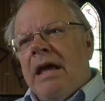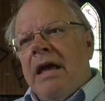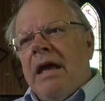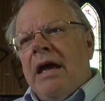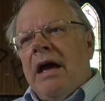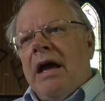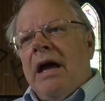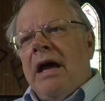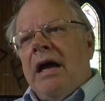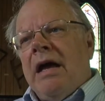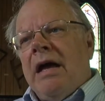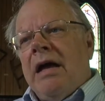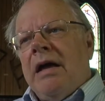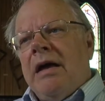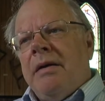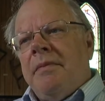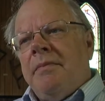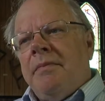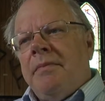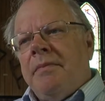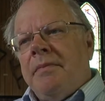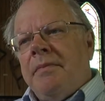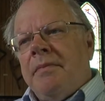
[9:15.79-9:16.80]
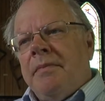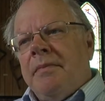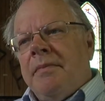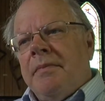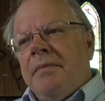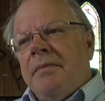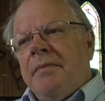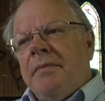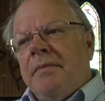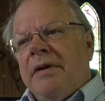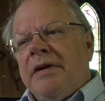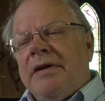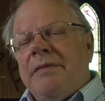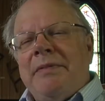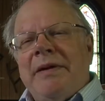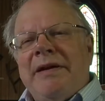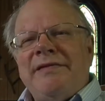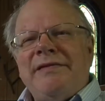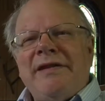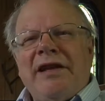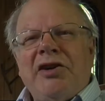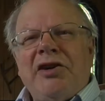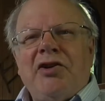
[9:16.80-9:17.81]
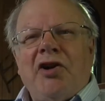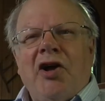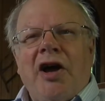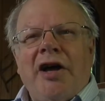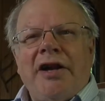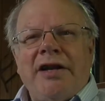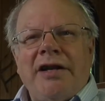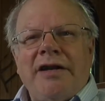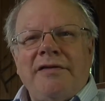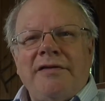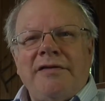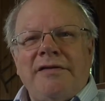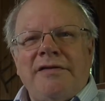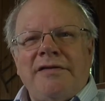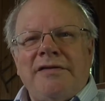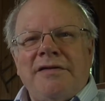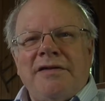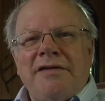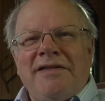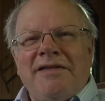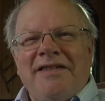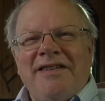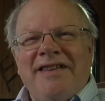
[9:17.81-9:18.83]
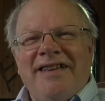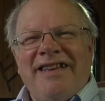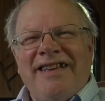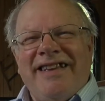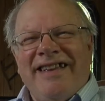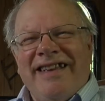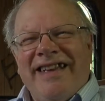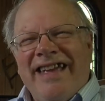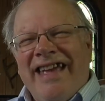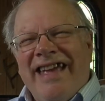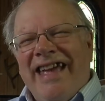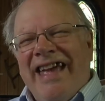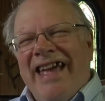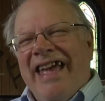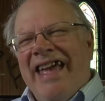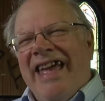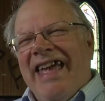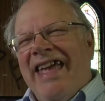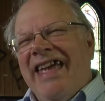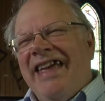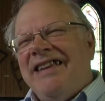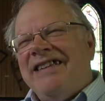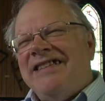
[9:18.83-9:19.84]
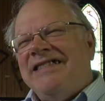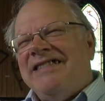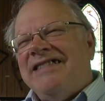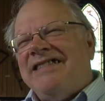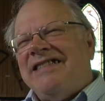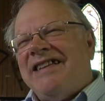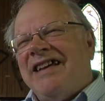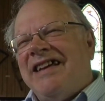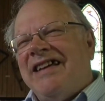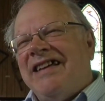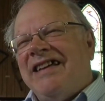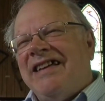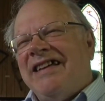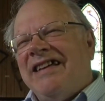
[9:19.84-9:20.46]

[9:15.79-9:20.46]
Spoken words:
It depends on her audience, and many